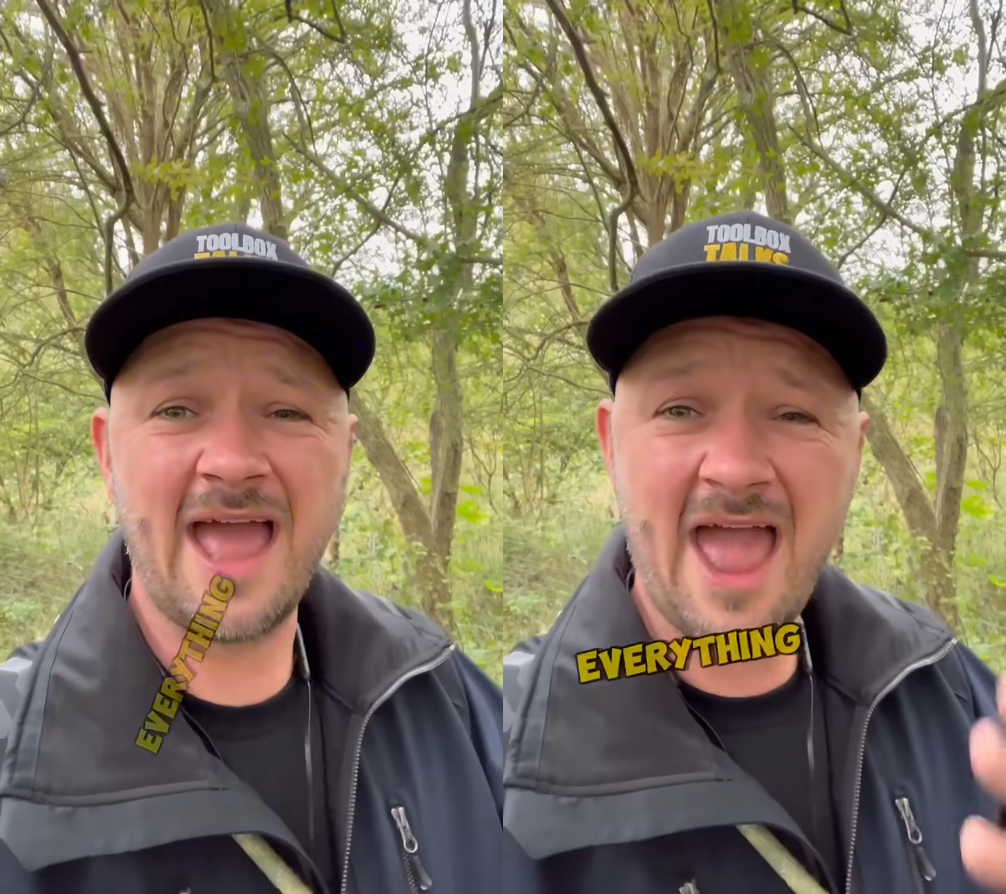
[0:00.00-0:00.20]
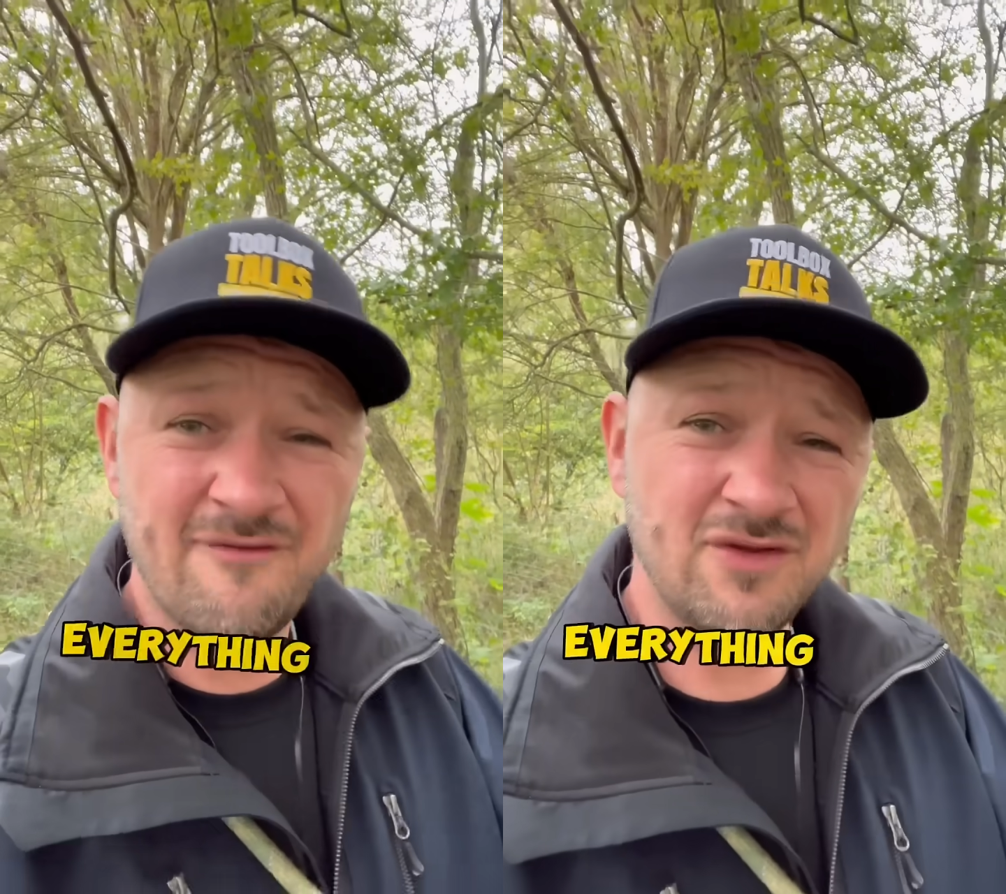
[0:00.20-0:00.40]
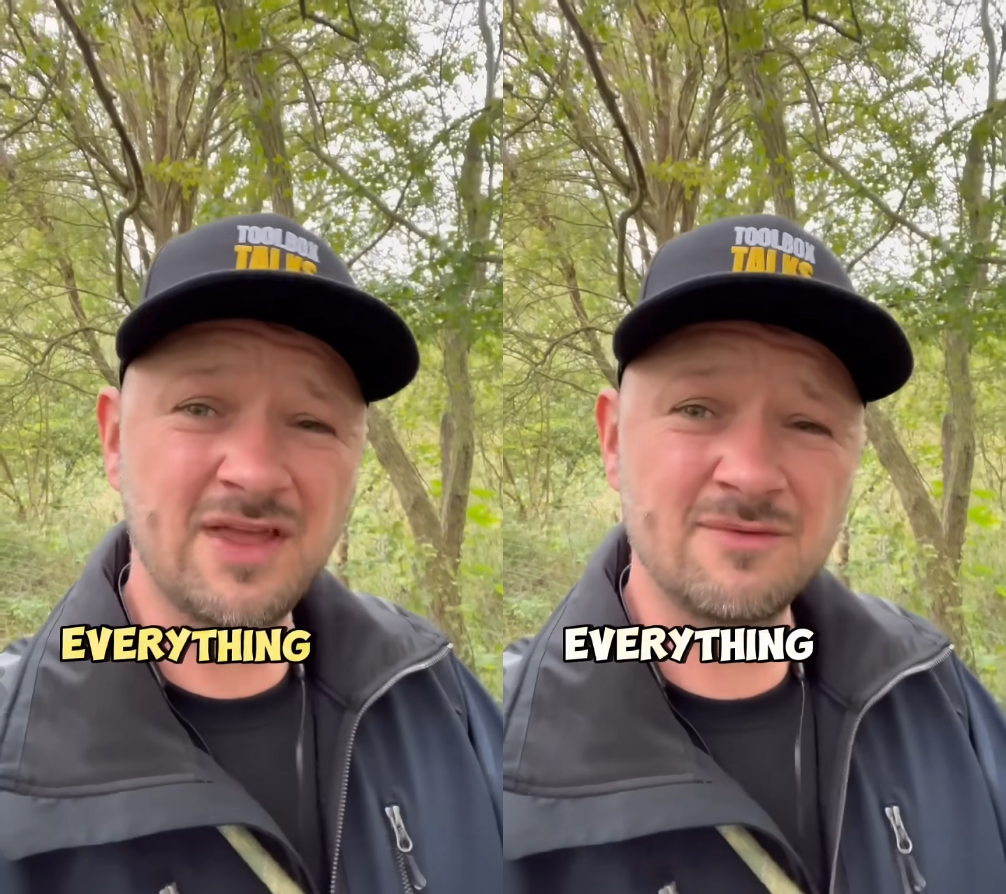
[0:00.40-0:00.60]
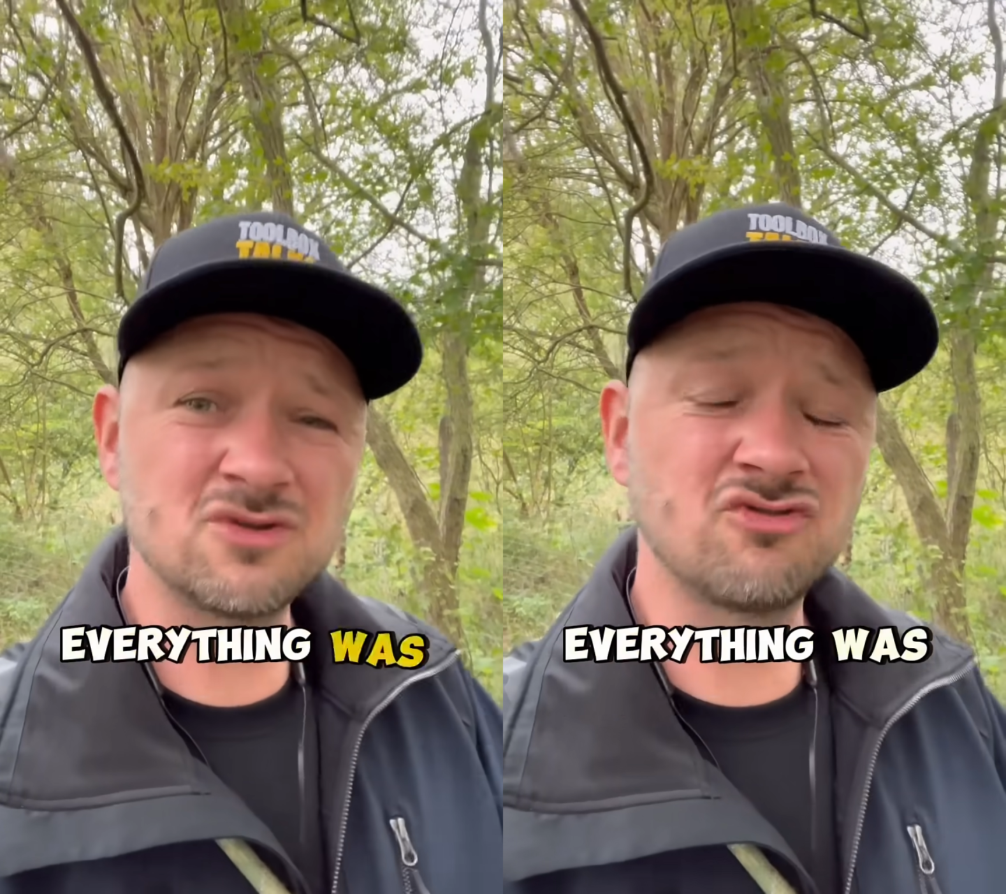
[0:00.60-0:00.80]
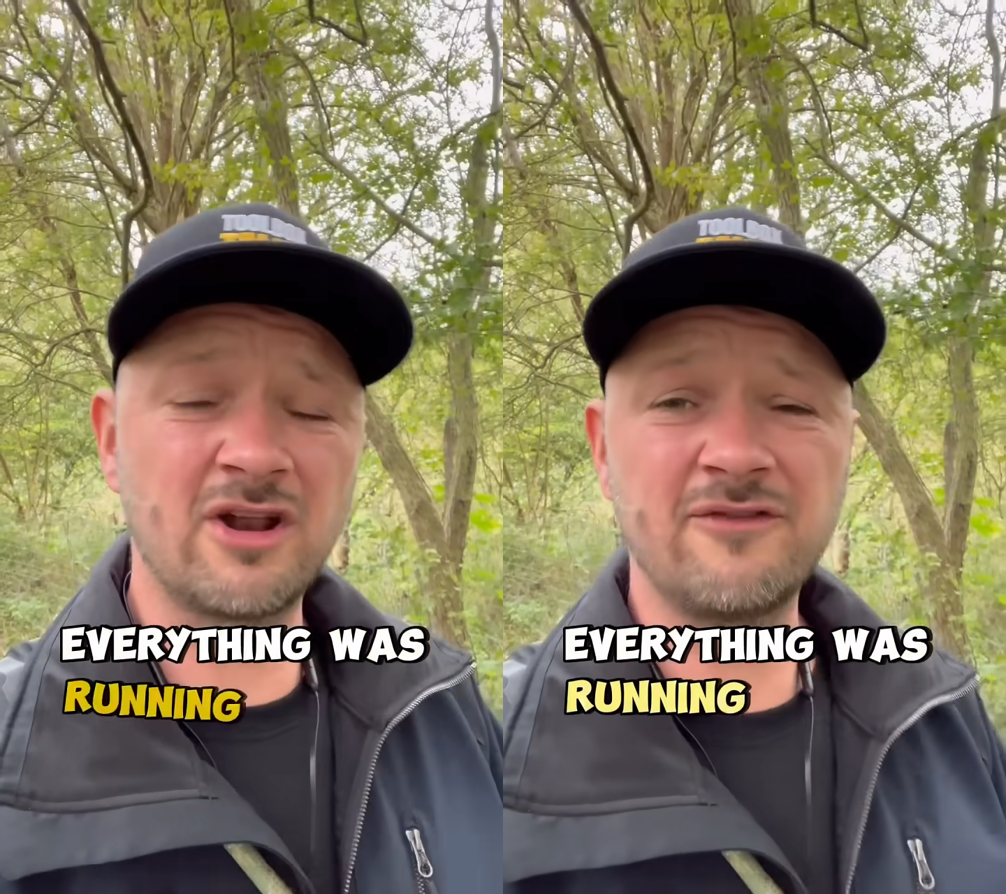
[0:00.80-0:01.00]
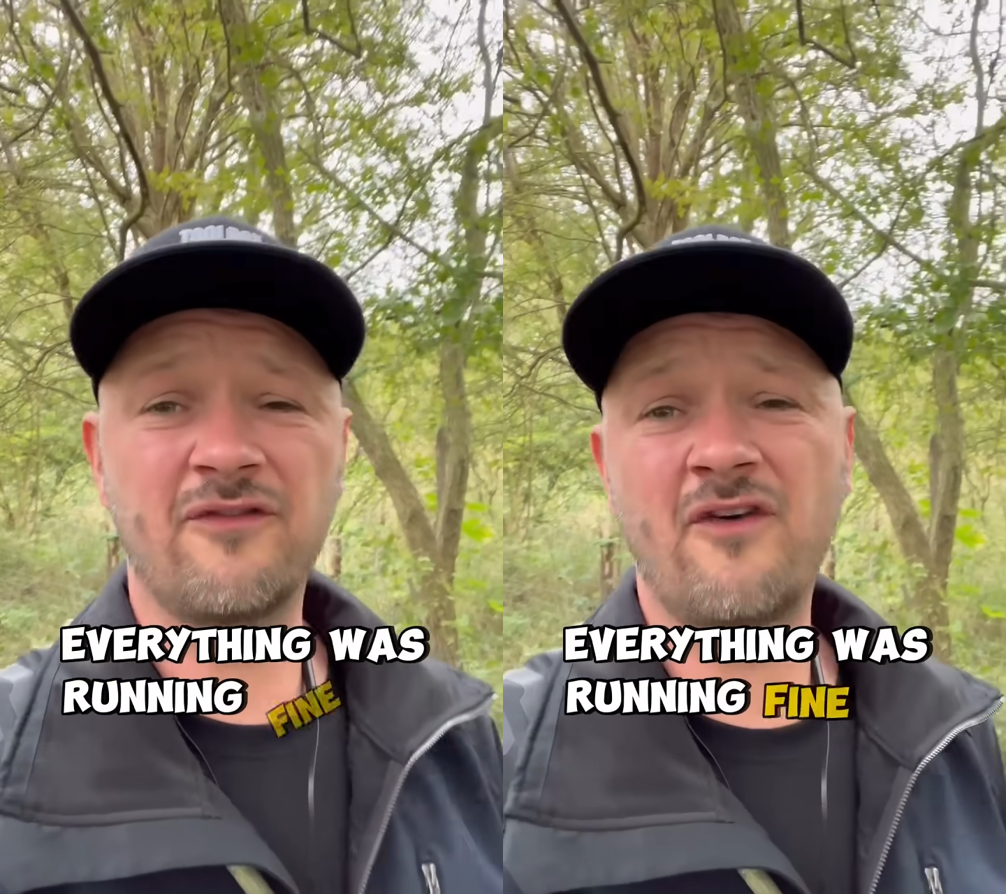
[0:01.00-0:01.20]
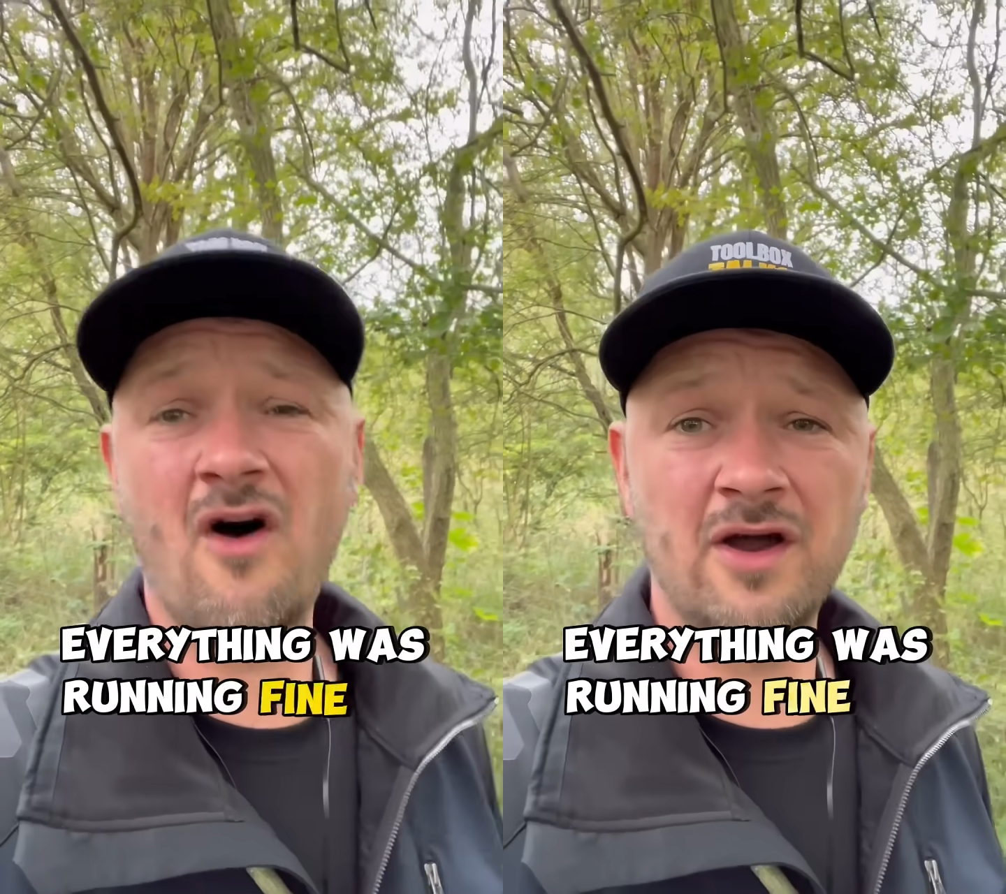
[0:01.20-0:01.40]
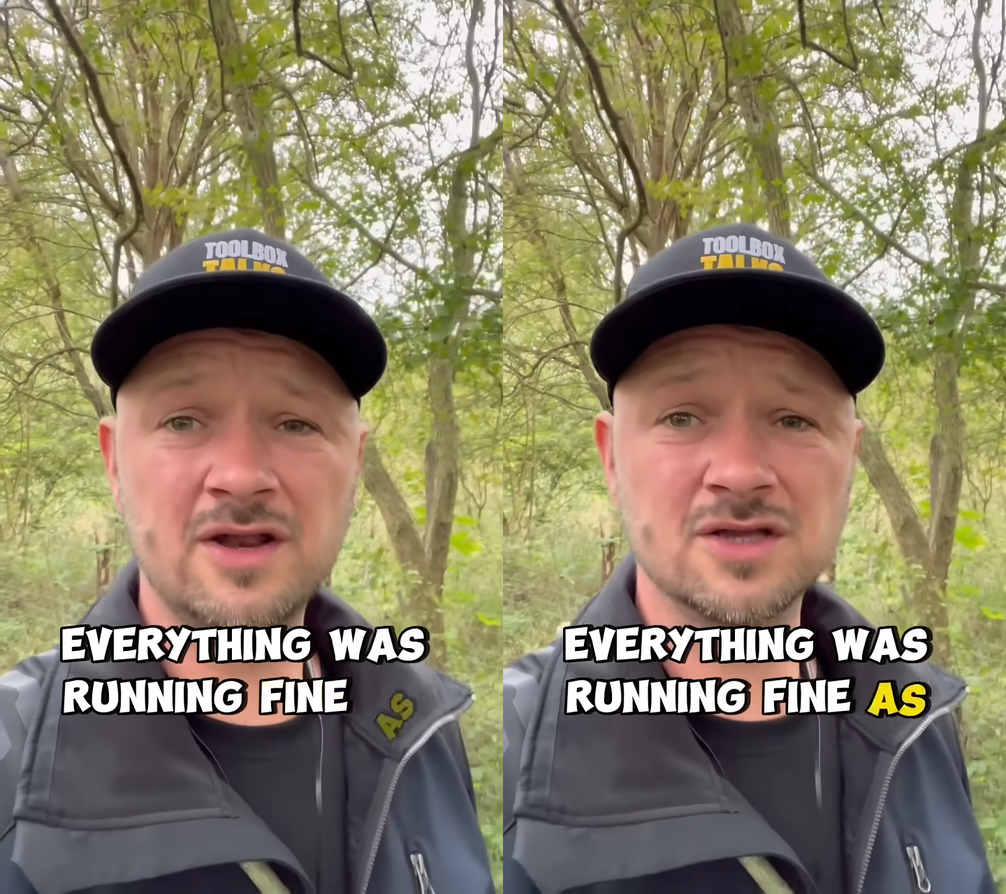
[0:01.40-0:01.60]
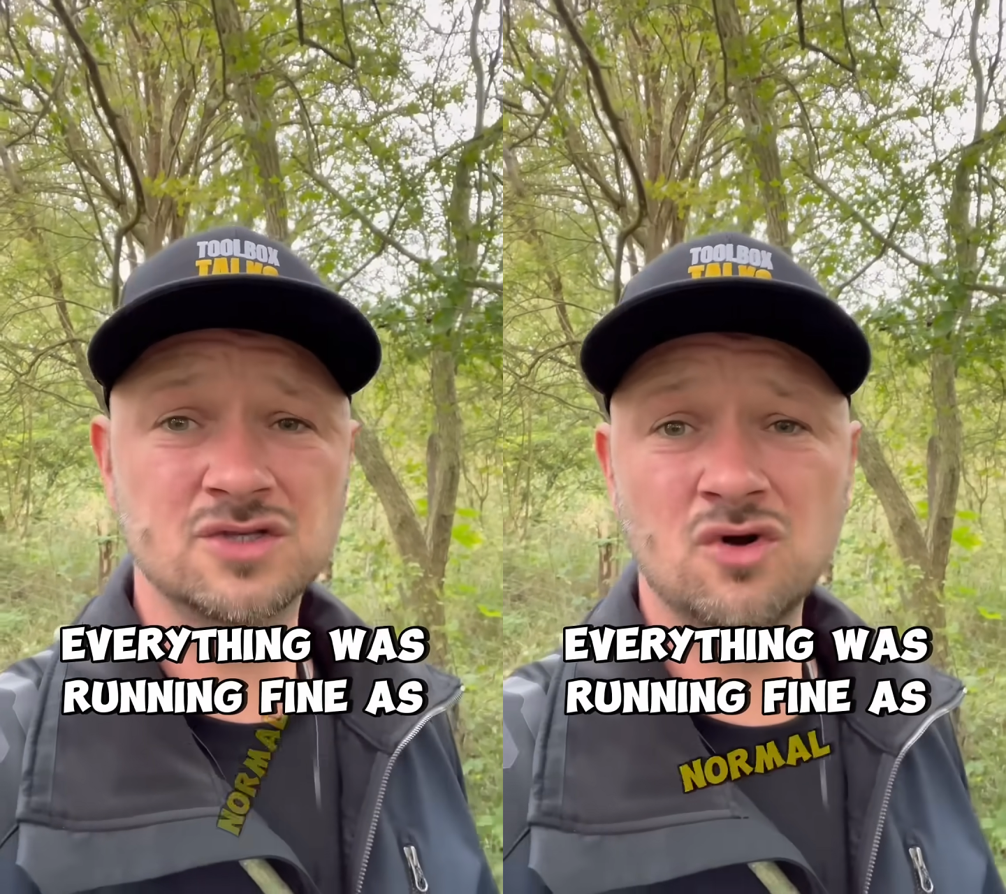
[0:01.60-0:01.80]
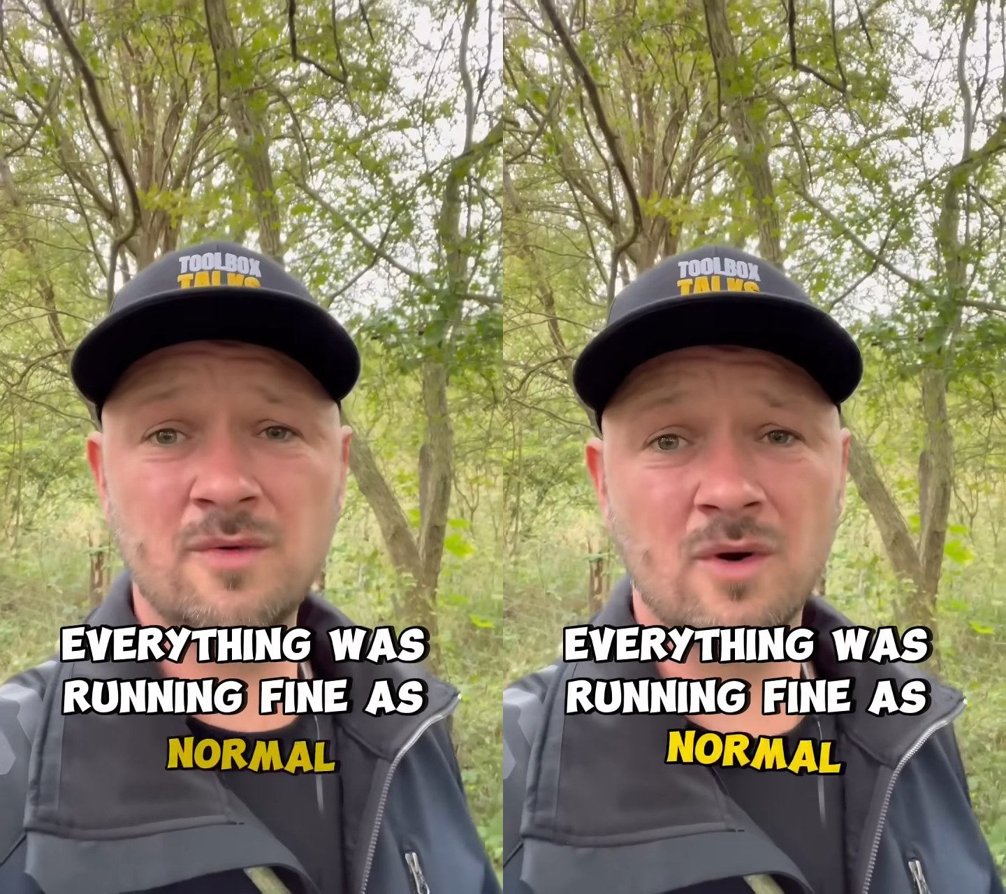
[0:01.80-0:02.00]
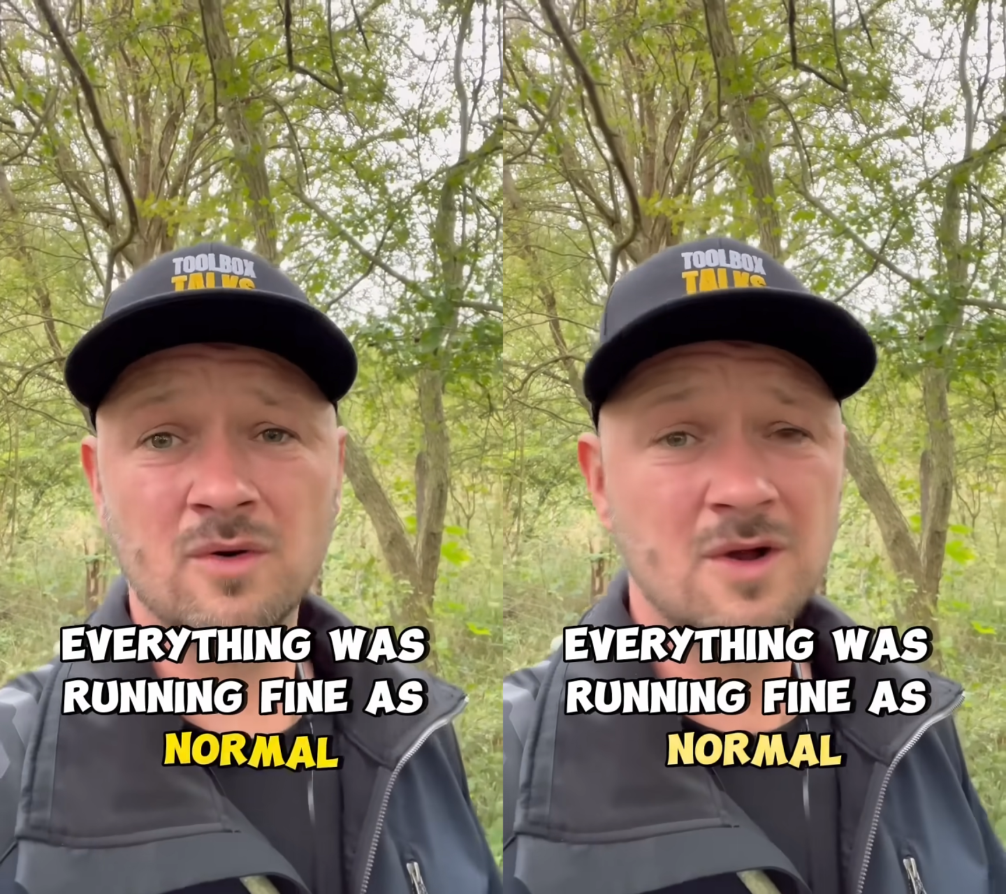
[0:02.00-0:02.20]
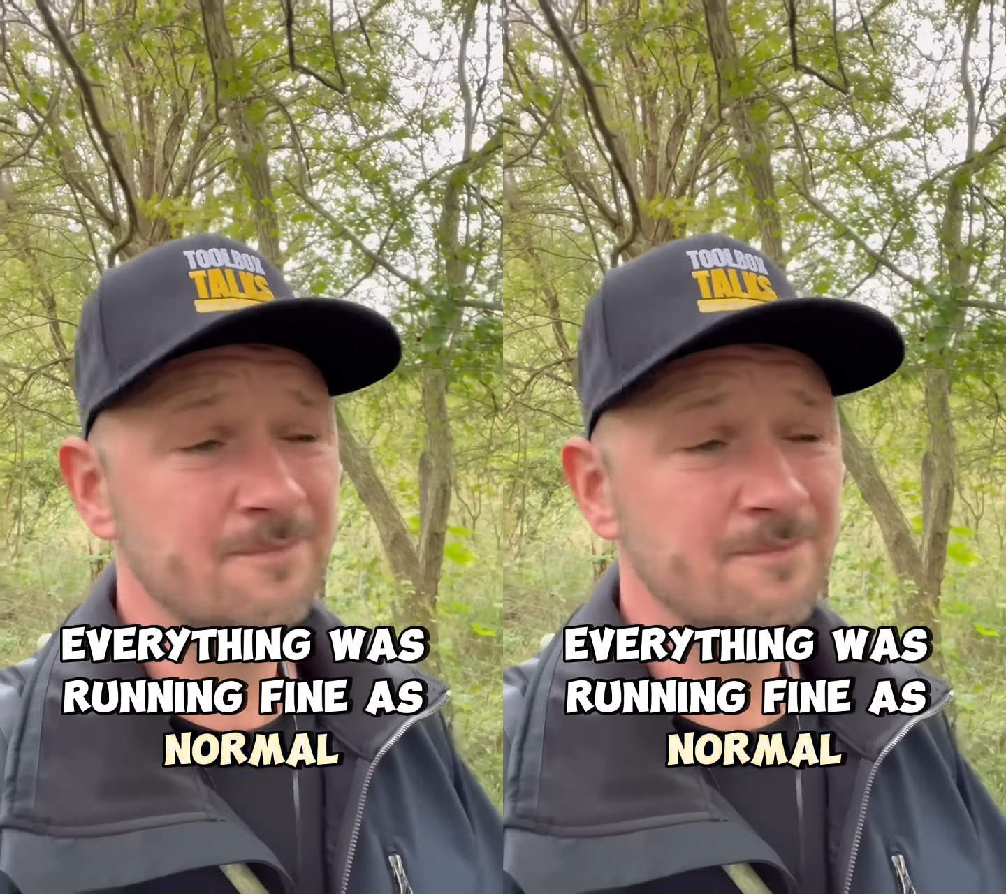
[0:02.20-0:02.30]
Everything was running fine as normal.